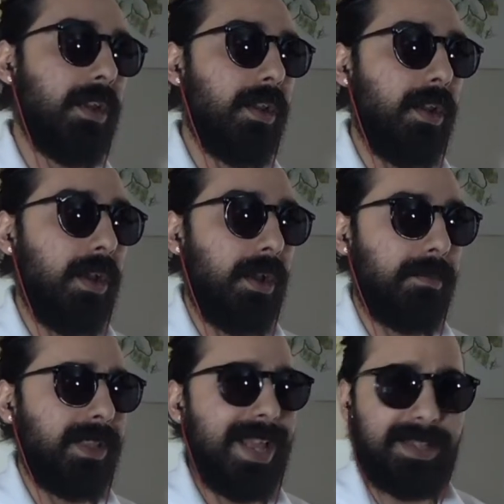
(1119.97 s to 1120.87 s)
Um,
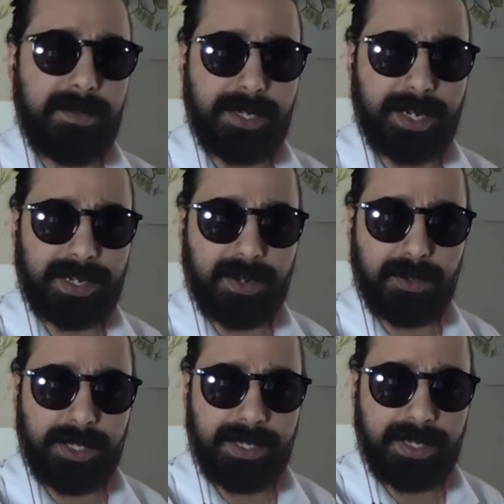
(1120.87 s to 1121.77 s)
the last time I checked, I know
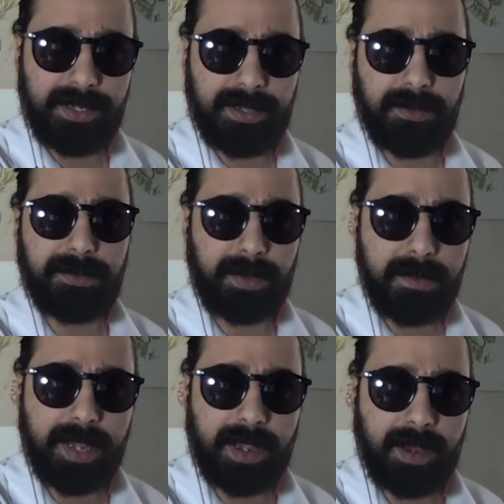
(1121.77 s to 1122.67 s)
she did. There was
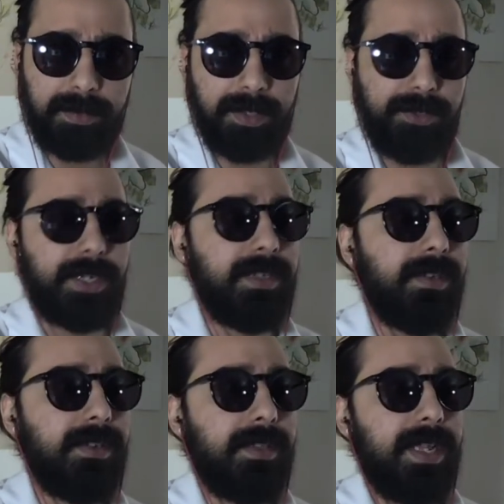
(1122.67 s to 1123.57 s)
probably a couple of
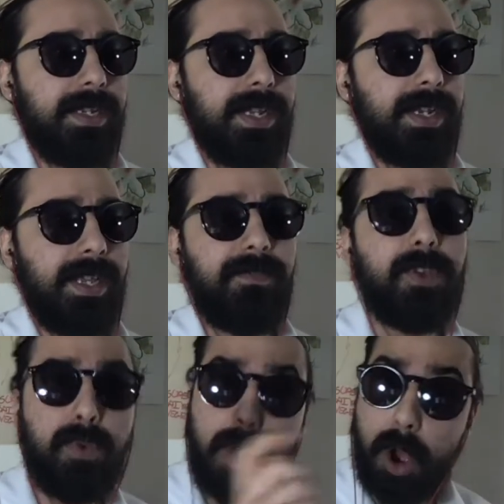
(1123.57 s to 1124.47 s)
justices that did. If you
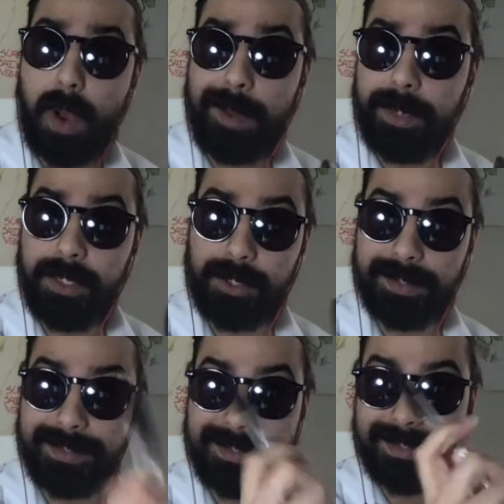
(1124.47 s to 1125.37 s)
know how many
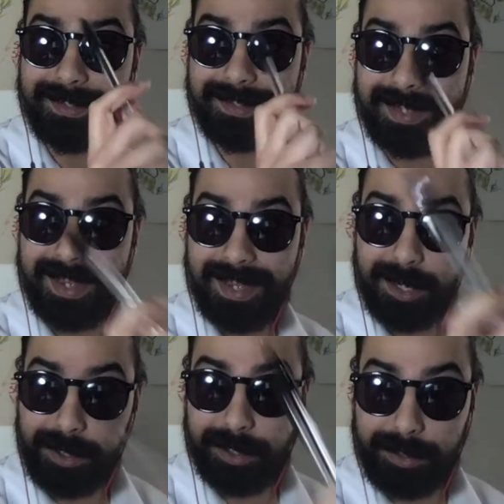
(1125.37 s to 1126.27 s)
justices
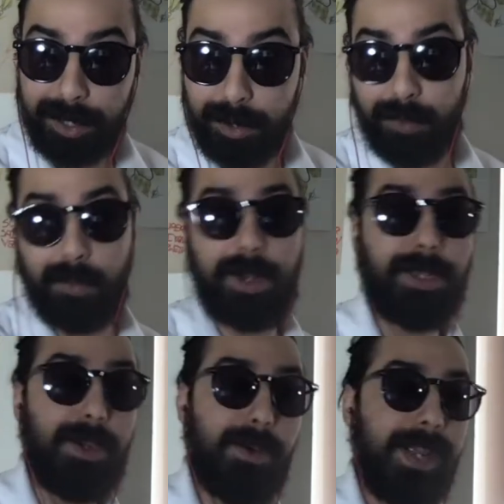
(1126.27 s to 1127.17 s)
did go want to
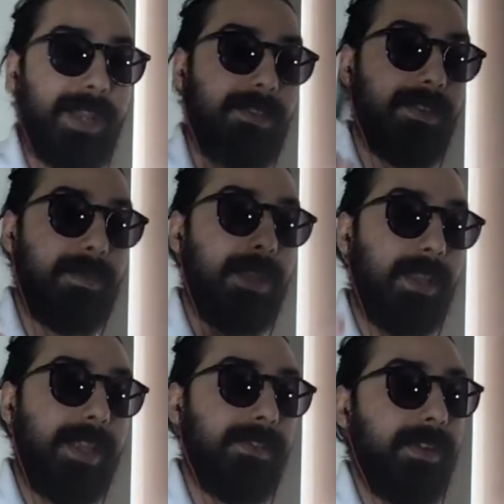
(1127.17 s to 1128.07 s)
go against something
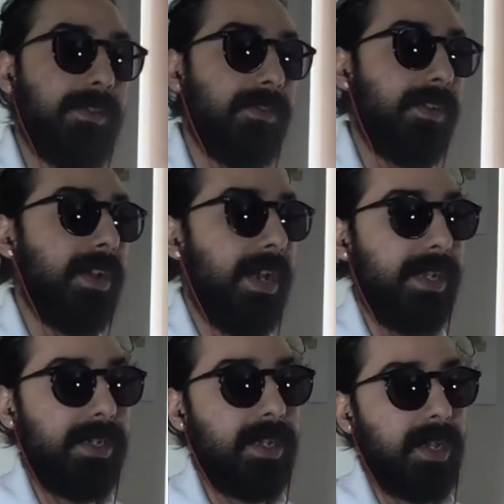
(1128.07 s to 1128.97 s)
like Citizens
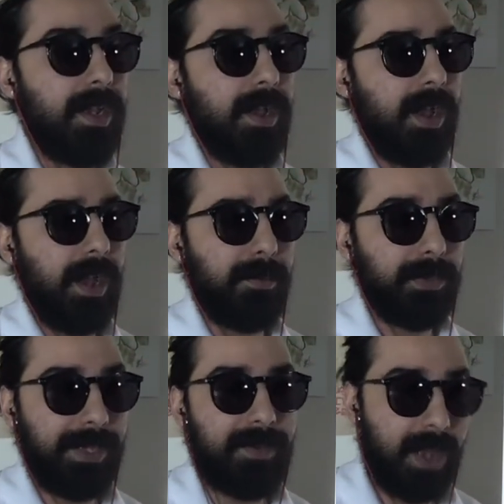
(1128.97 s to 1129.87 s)
United, um,
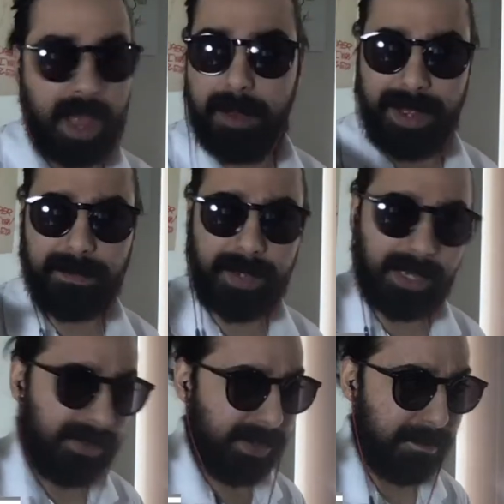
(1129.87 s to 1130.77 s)
leave a comment
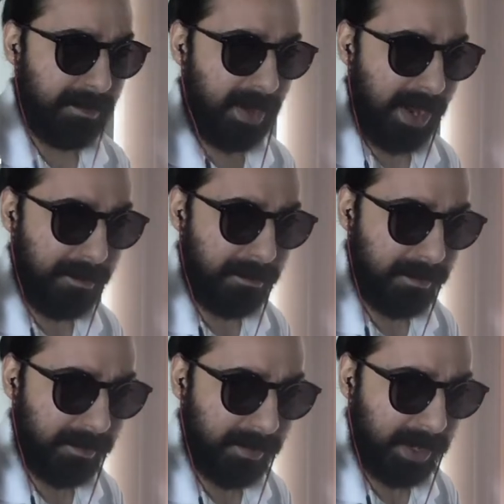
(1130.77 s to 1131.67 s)
because I'm I'm
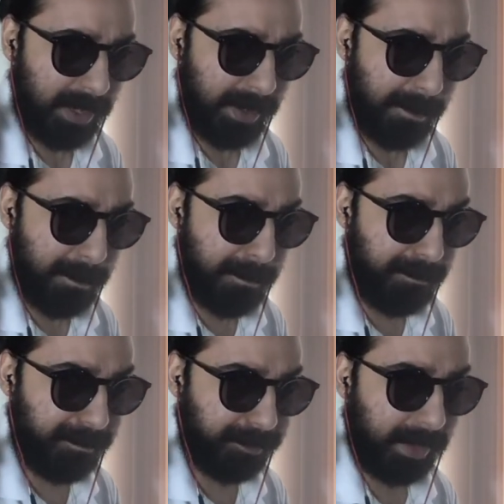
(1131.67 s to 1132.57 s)
um,
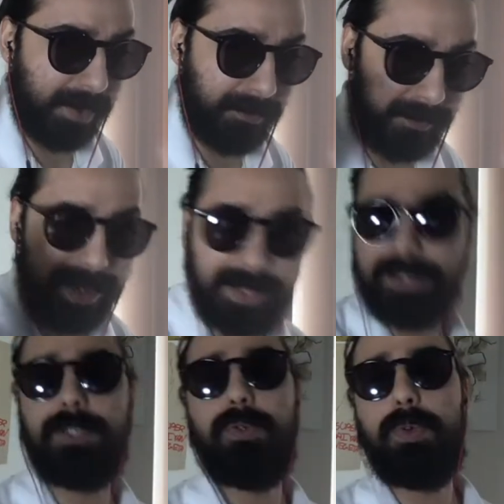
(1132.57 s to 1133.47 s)
failing
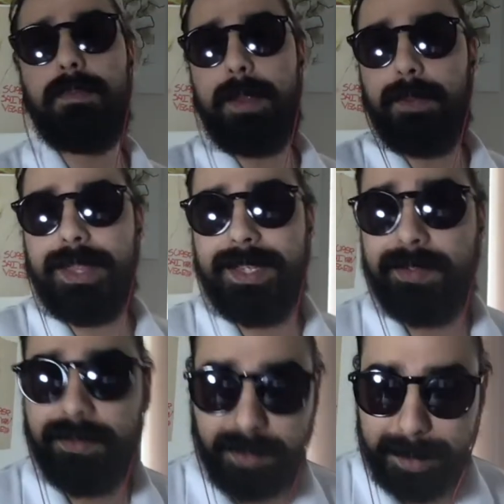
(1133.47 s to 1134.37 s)
to remember this
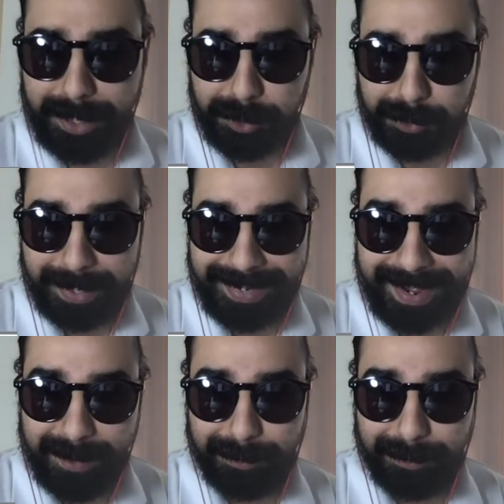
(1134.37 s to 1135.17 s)
information right now.